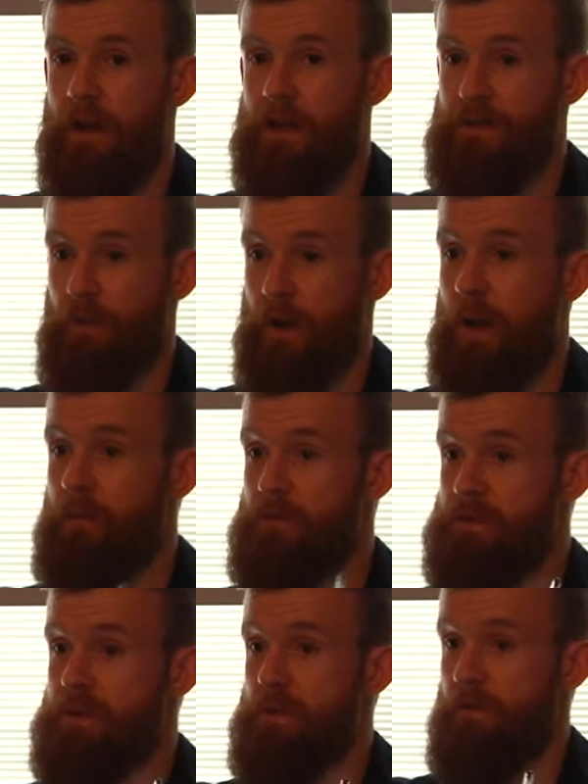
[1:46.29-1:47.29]
is what I
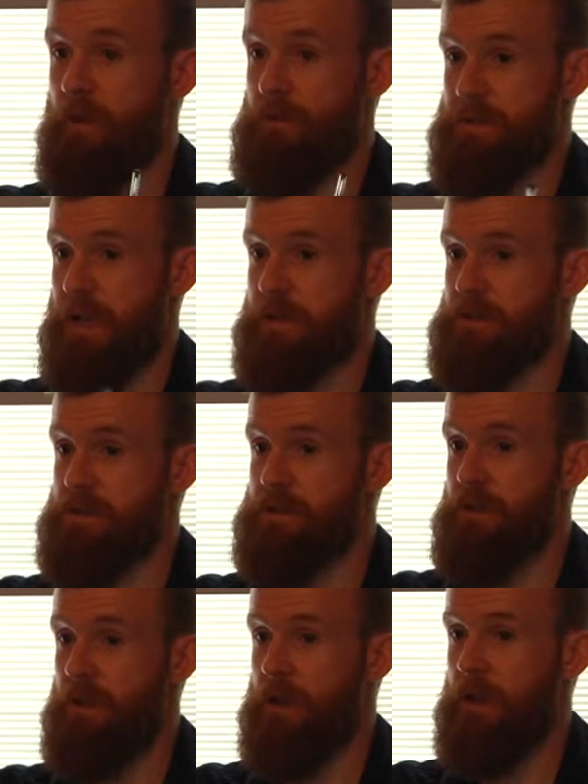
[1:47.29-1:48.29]
would do if I was actually
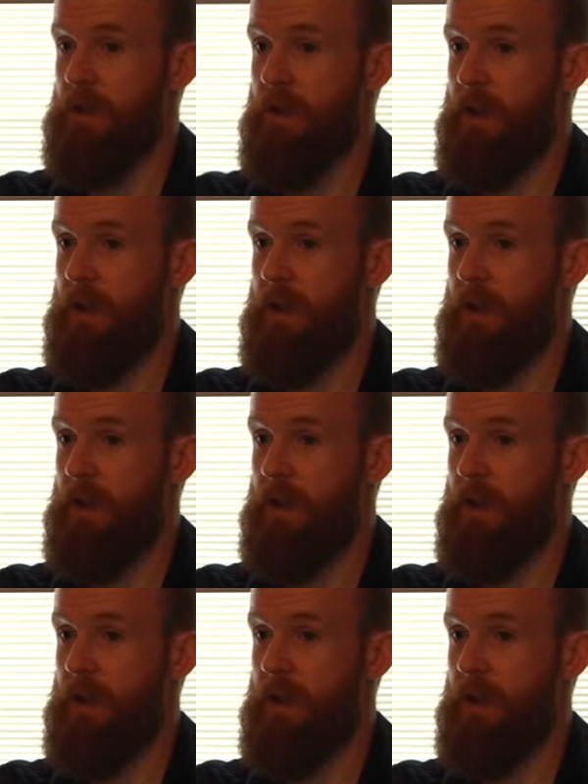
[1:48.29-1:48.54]
doing